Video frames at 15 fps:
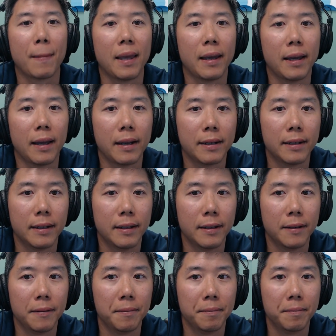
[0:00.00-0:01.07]
And
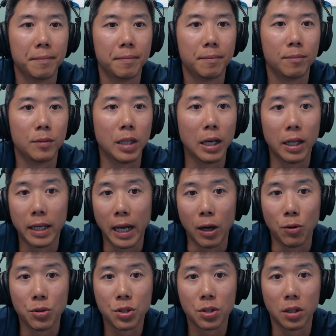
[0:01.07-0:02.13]
uh, that
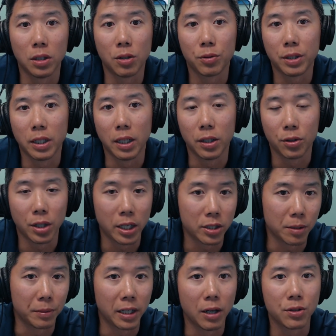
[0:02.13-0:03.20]
house, along with the other
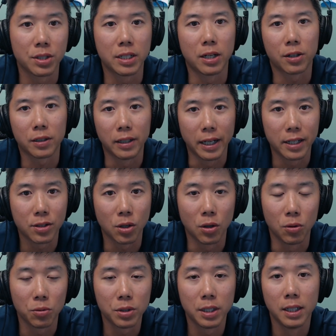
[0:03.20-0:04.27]
similar houses that our clients
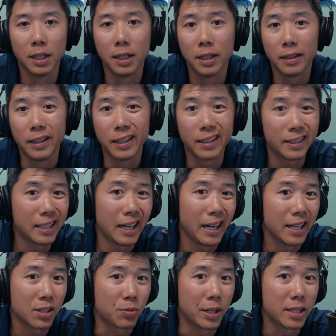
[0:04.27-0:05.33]
owned, they got the
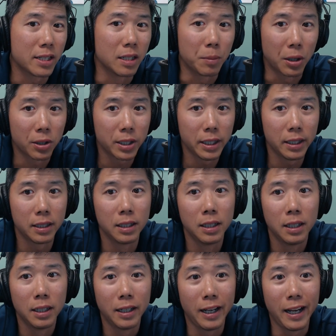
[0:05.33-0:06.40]
highest rents in the market
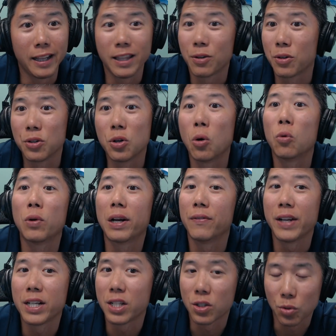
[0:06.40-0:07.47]
and there were no
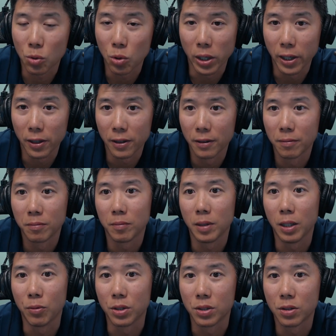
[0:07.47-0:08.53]
renovations required.
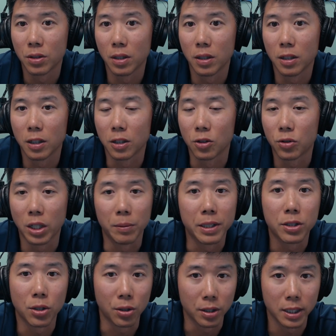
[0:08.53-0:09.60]
It was incredibly
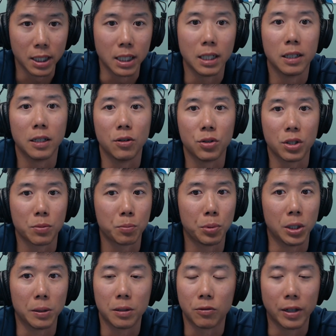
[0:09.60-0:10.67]
turnkey. It was just
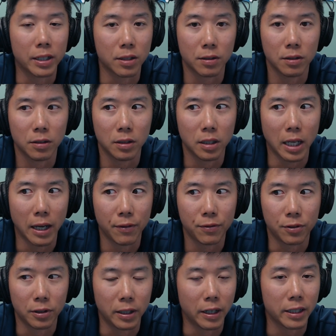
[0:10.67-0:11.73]
put up the rent the
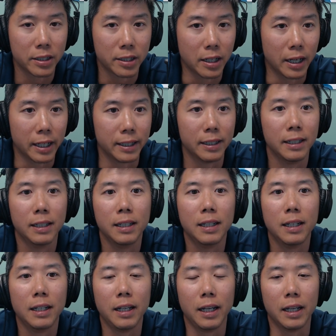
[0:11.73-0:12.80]
for rent sign
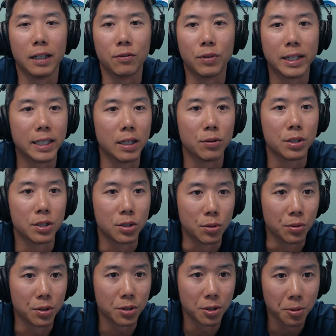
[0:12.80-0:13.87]
and rent it out to
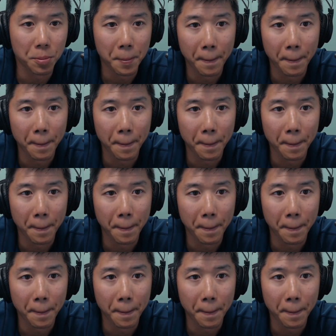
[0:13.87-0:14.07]
students.